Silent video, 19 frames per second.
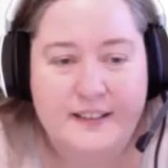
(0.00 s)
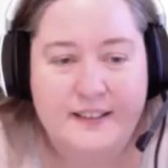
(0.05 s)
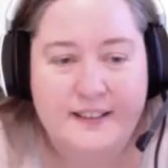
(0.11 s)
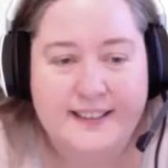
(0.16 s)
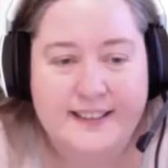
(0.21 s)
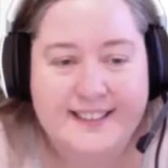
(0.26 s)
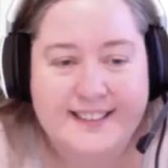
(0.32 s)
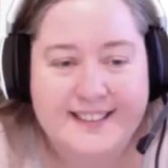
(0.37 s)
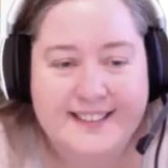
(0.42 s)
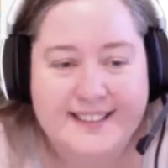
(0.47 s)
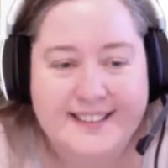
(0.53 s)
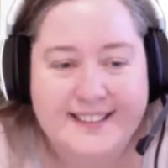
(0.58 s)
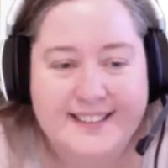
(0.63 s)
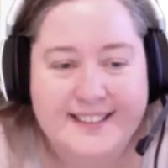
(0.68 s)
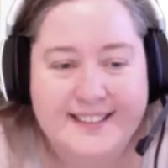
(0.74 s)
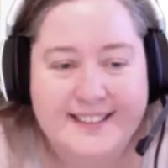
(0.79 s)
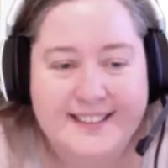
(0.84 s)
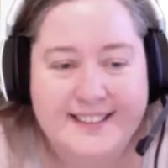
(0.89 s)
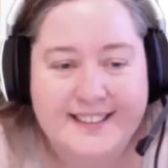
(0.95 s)

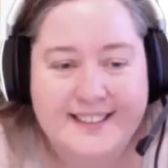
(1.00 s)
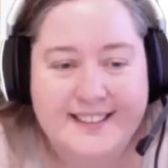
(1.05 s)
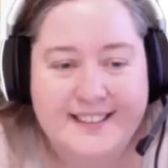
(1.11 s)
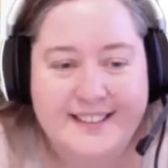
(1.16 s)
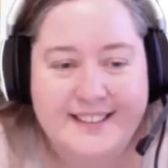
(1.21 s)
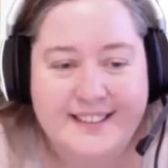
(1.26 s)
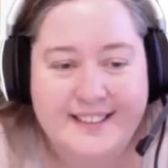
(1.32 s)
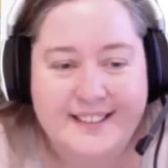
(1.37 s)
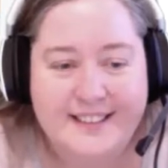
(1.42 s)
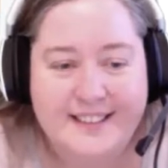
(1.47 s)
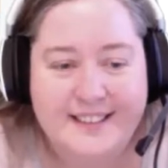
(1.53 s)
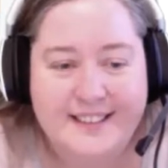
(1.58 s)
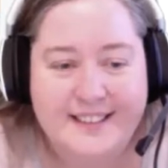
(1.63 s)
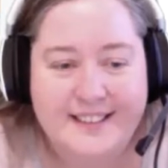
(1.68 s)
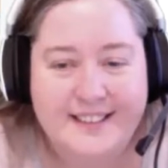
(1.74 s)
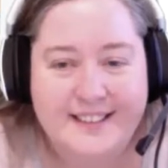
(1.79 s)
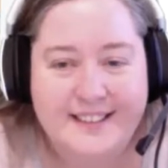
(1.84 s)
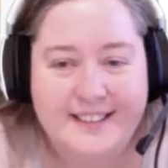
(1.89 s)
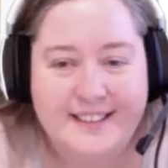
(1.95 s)

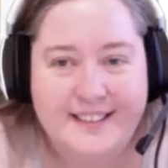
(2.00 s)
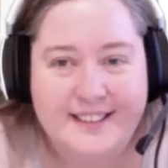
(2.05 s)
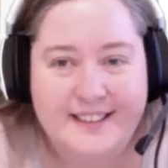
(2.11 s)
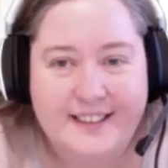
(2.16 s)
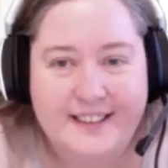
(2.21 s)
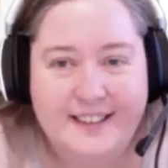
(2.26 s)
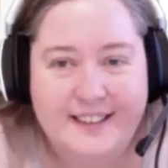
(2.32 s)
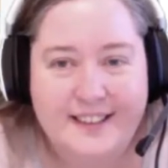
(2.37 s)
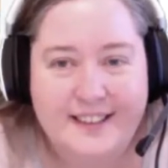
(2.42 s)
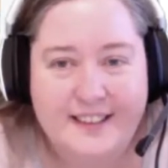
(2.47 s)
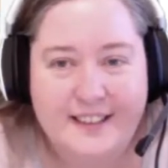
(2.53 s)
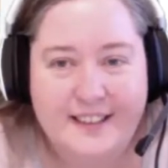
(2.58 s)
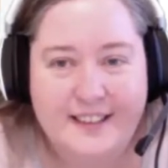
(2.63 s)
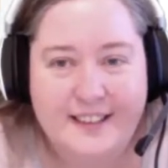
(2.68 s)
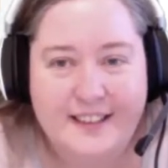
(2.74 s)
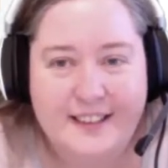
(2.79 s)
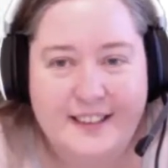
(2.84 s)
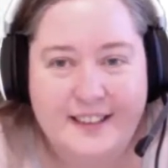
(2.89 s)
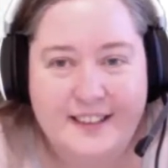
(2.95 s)

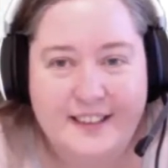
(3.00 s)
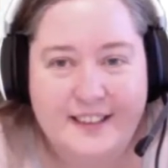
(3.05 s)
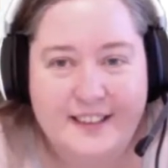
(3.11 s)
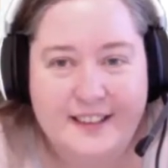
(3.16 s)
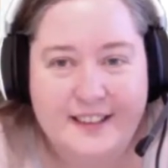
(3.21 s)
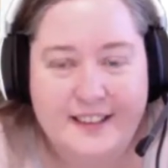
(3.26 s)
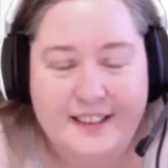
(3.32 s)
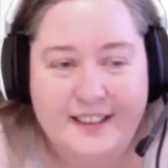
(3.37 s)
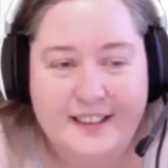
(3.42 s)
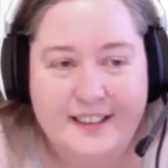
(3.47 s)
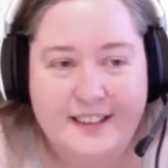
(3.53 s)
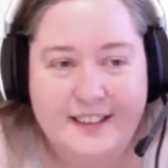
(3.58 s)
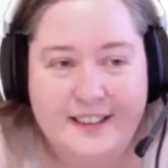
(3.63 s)
(silent)